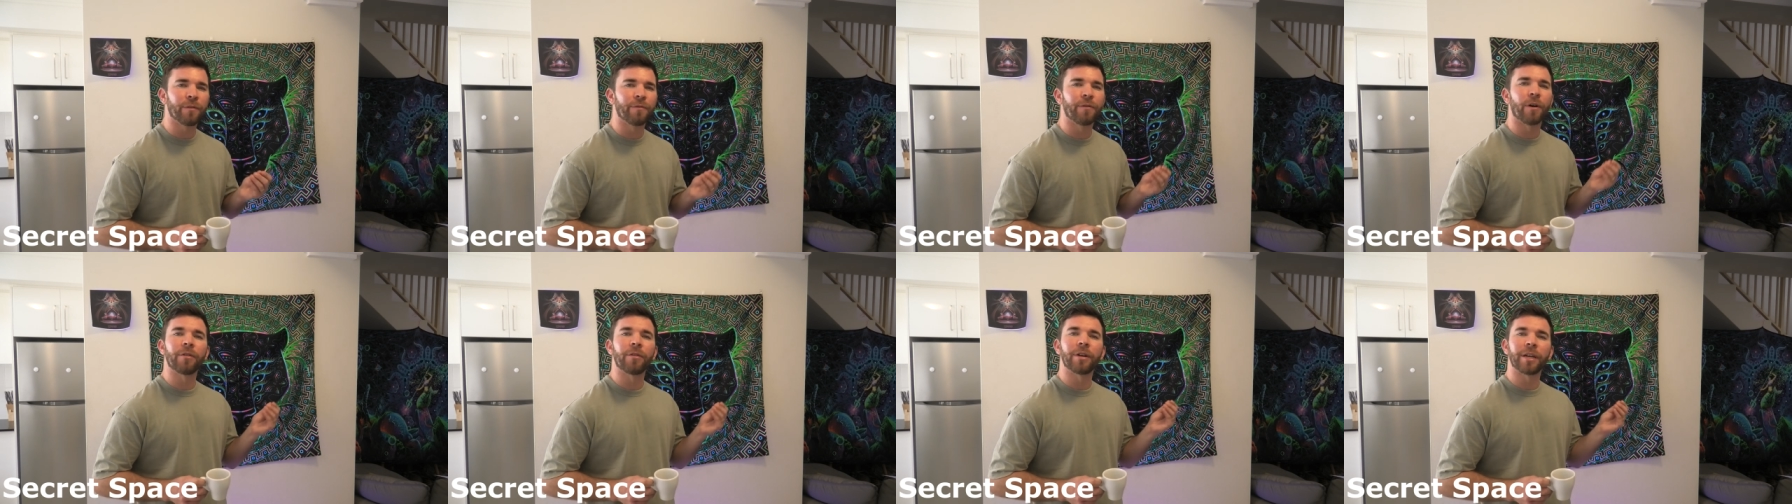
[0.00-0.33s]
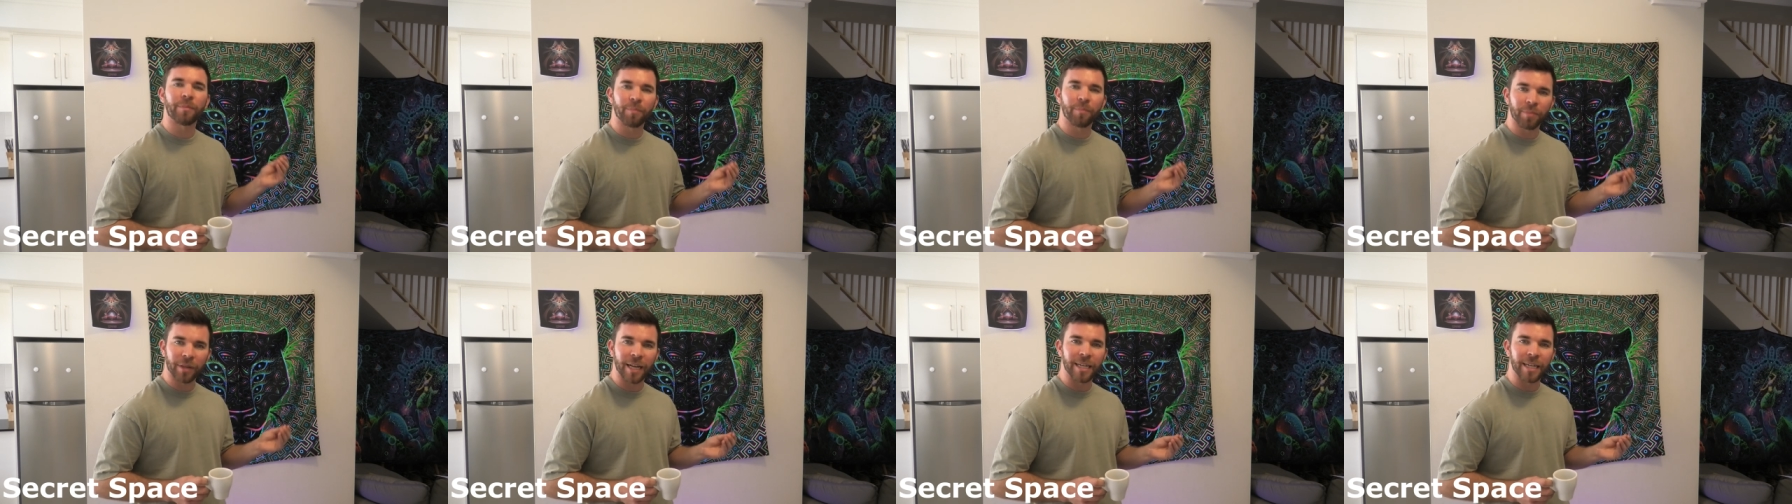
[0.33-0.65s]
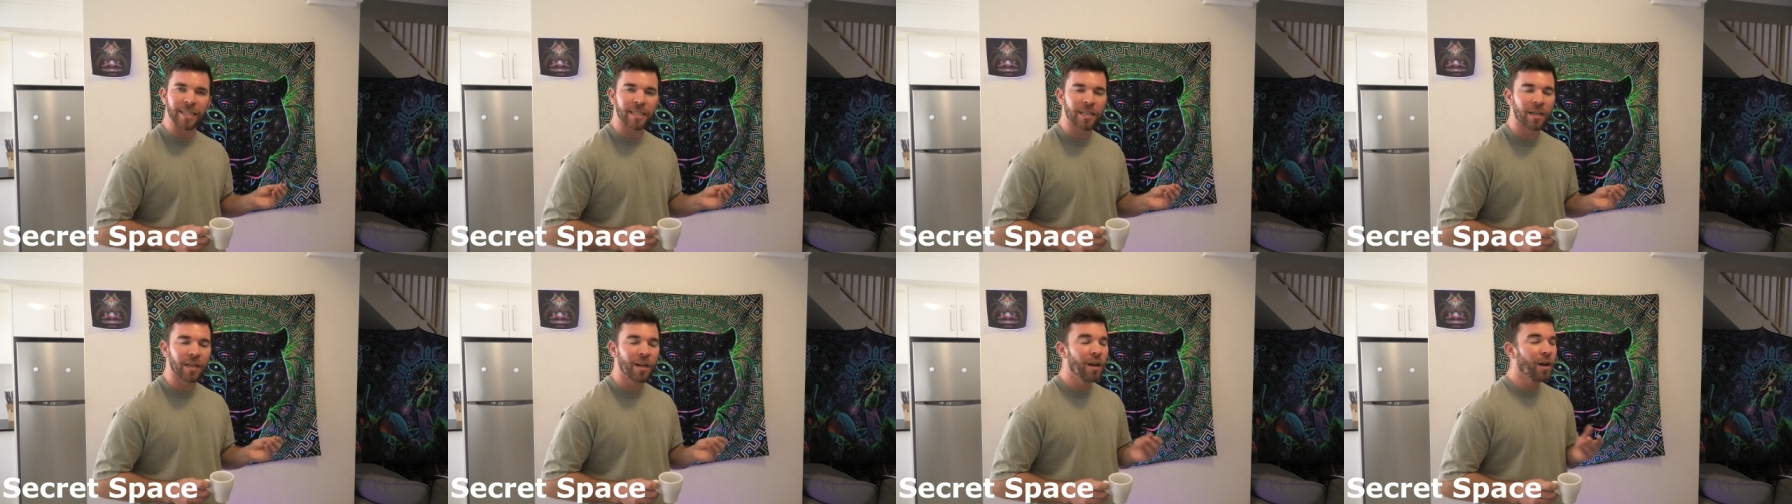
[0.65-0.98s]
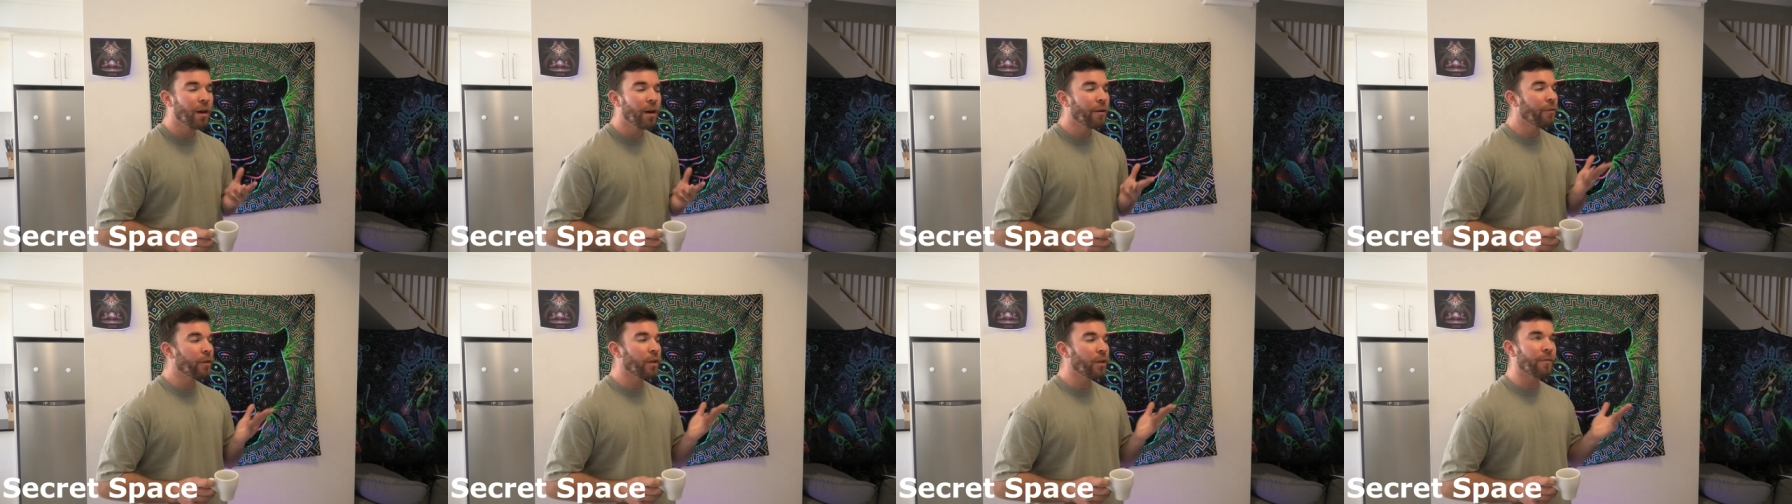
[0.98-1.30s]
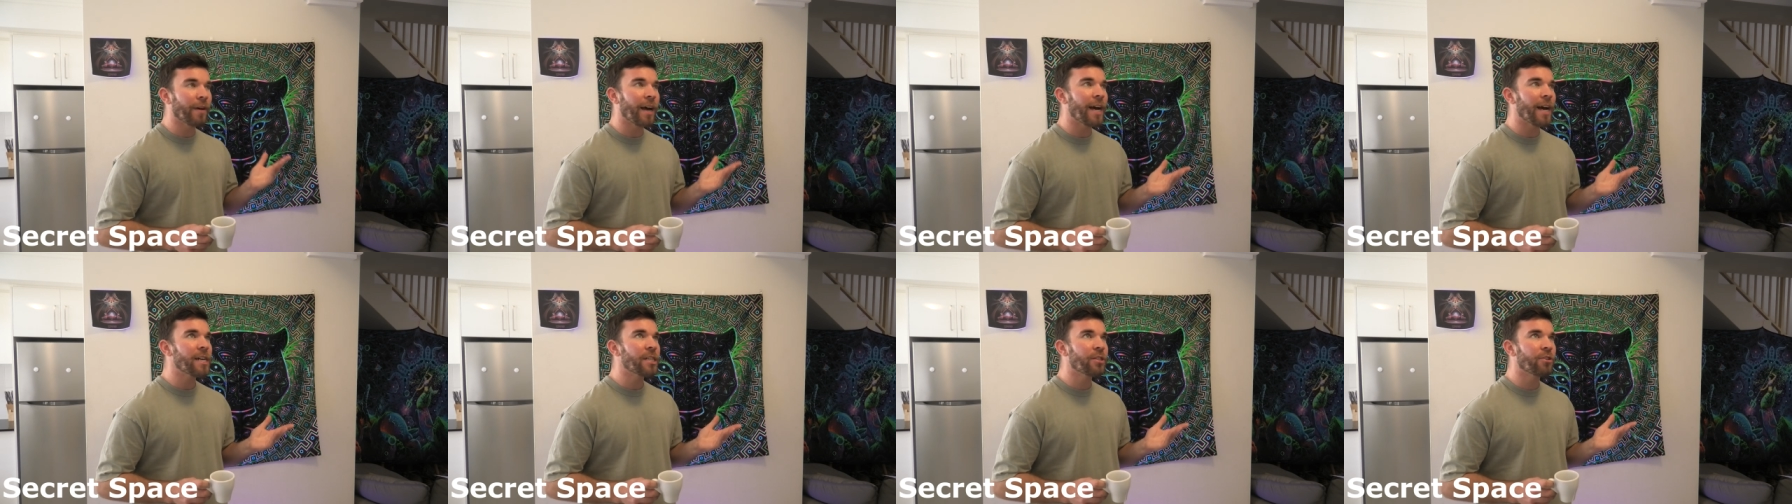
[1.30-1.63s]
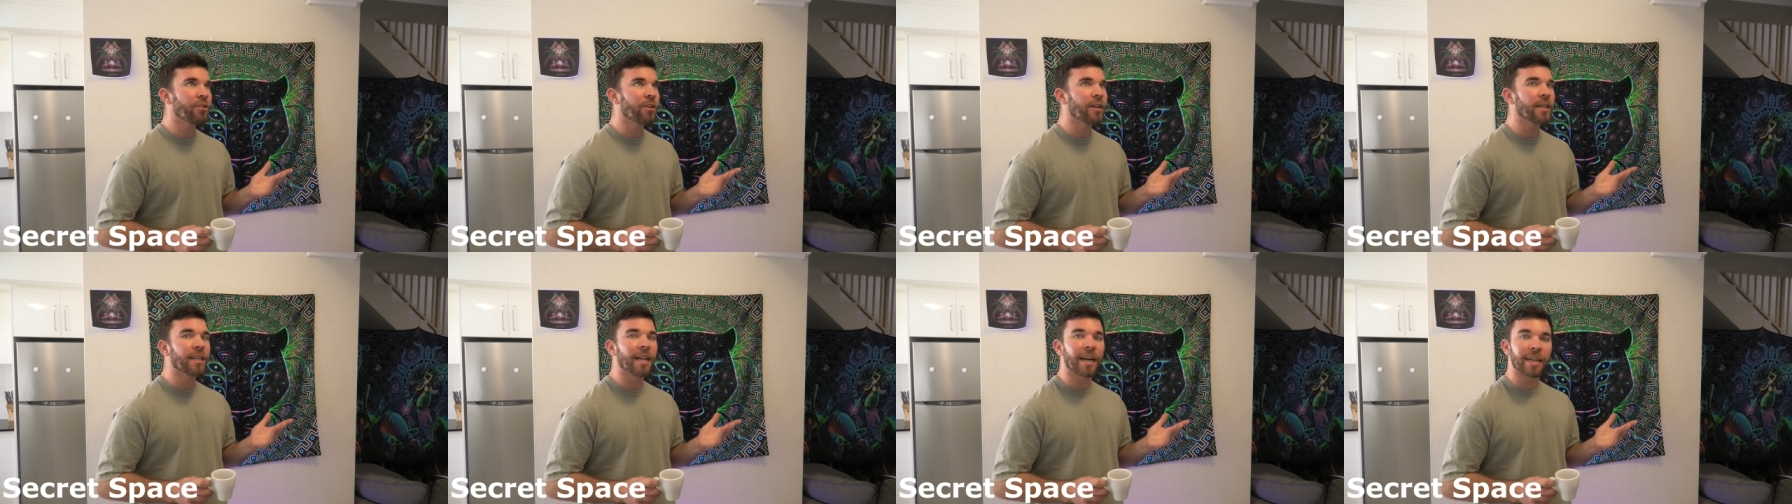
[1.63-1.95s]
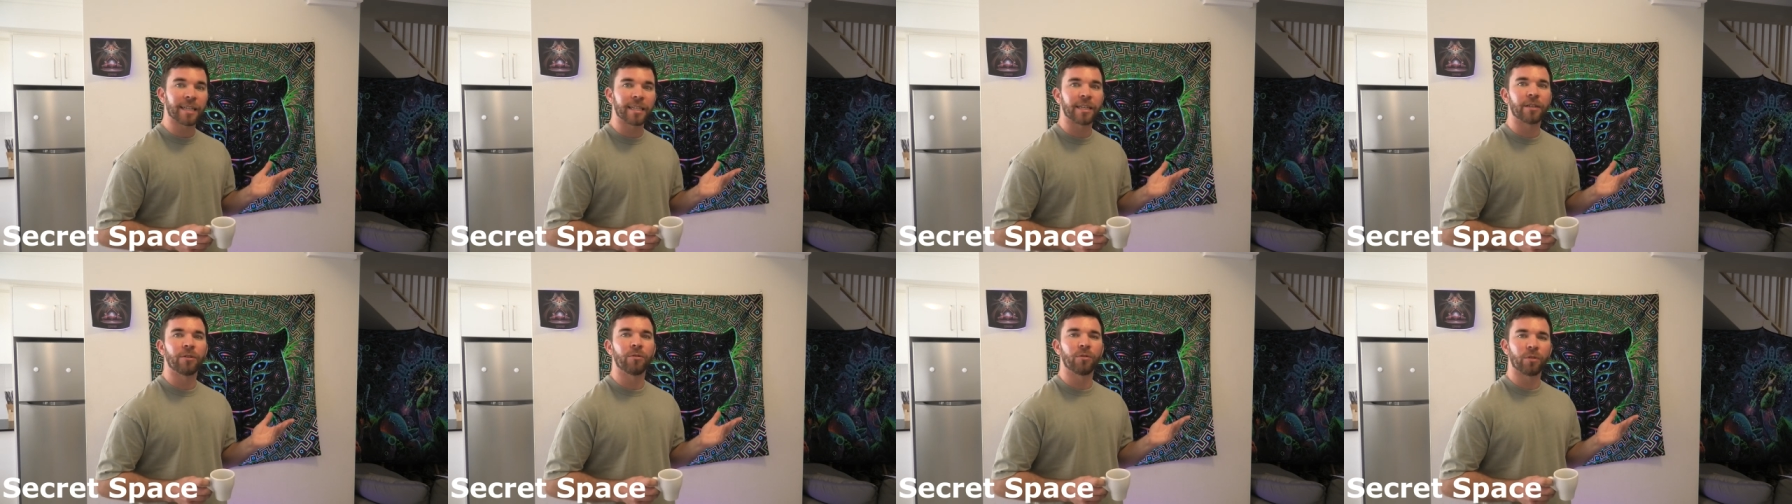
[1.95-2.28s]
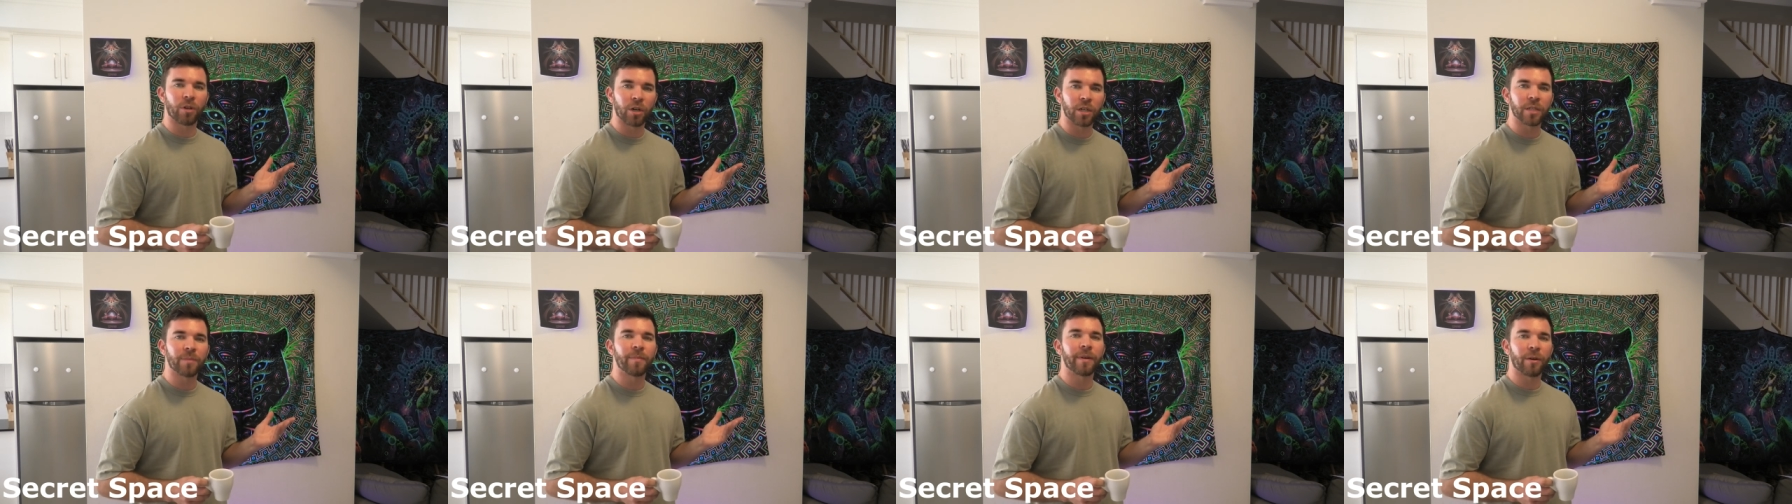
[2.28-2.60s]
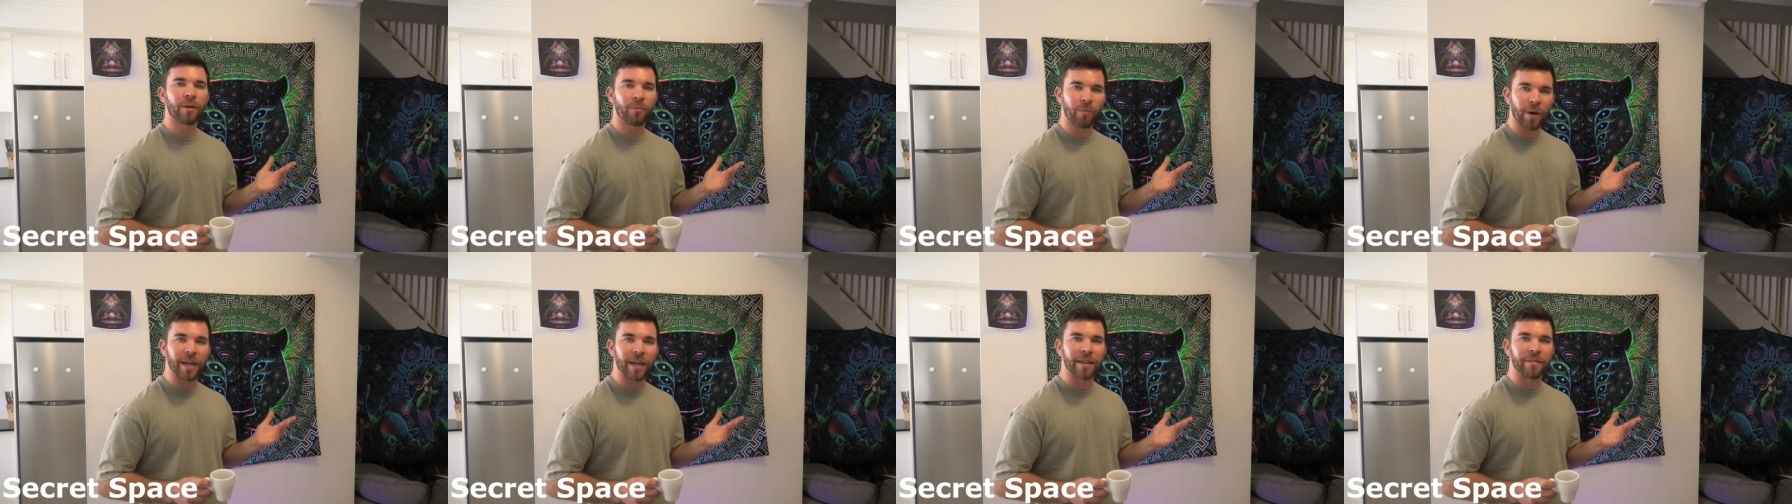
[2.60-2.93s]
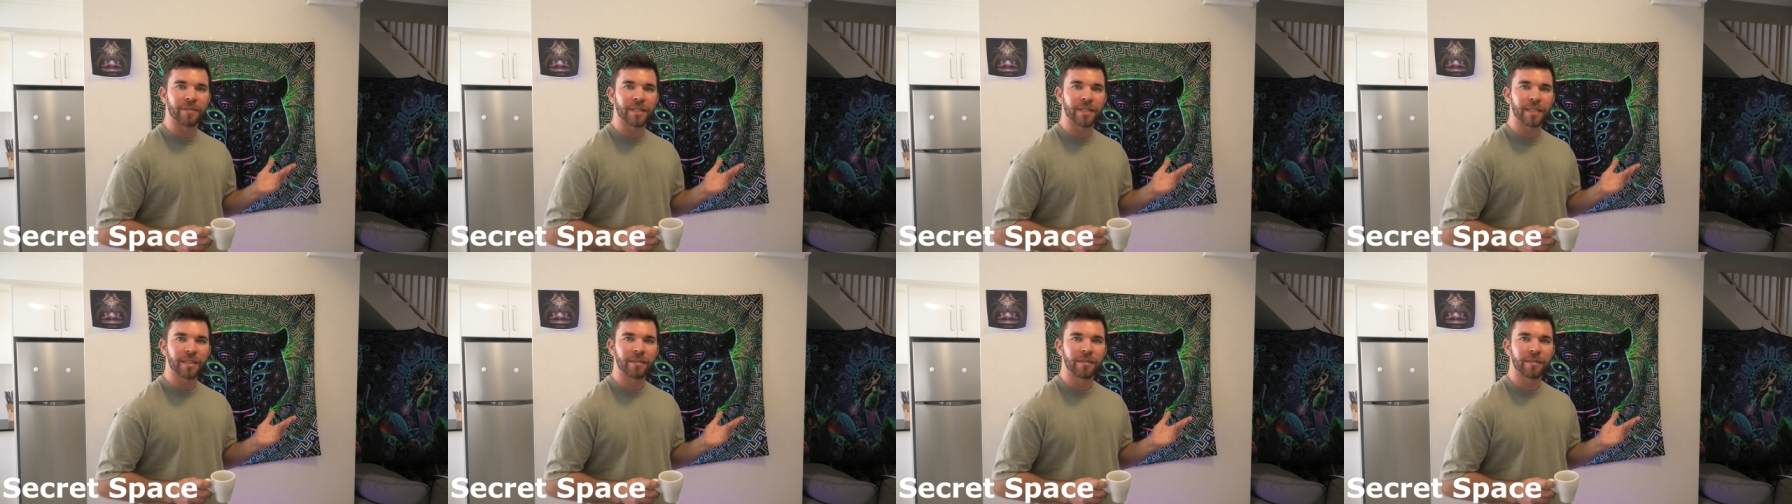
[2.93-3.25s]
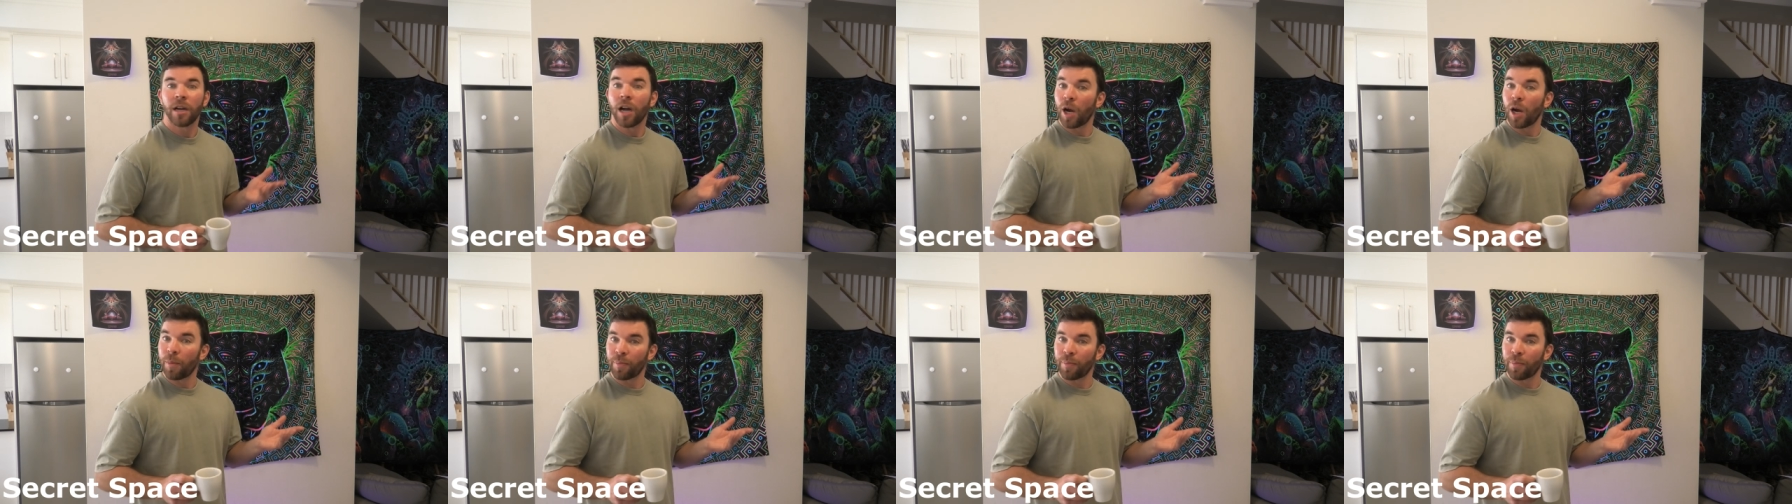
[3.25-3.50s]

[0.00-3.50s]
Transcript: euphoric place full of extragalactical cosmic waves.